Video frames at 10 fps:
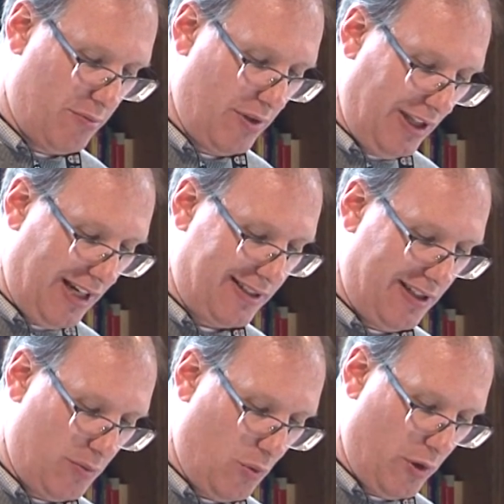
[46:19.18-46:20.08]

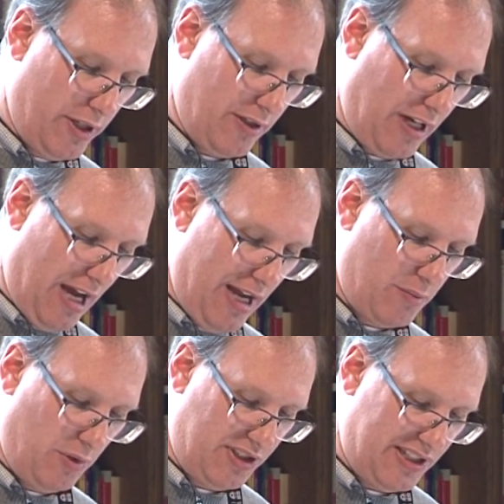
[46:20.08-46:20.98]
reluctant warrior
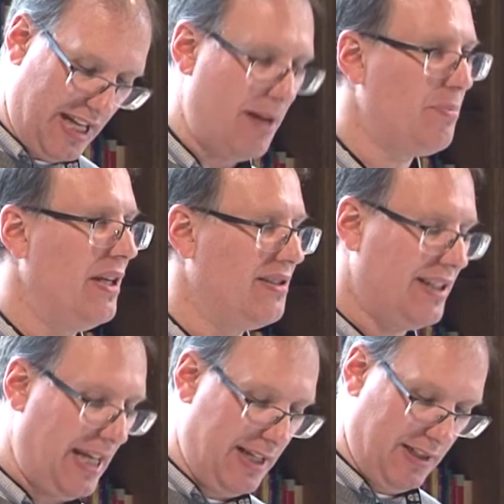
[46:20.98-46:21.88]
God will set up his
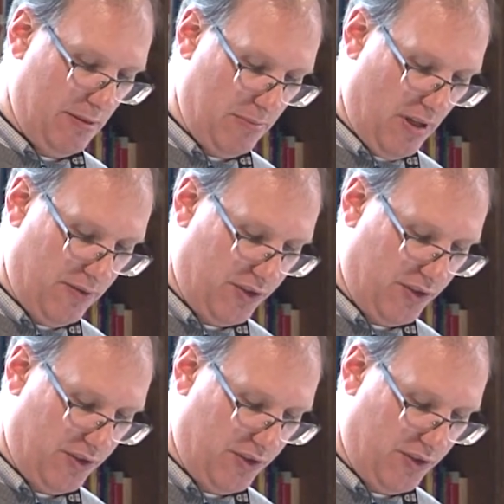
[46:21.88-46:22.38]
kingdom of